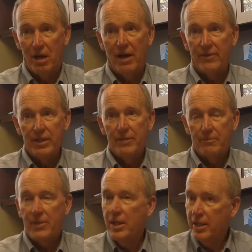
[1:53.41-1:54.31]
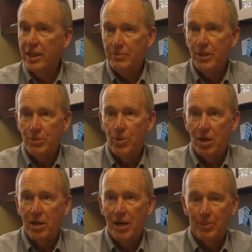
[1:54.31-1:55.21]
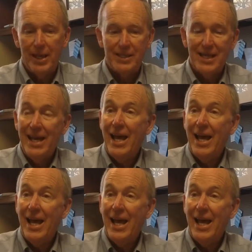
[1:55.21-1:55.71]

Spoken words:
off, it's much more complex.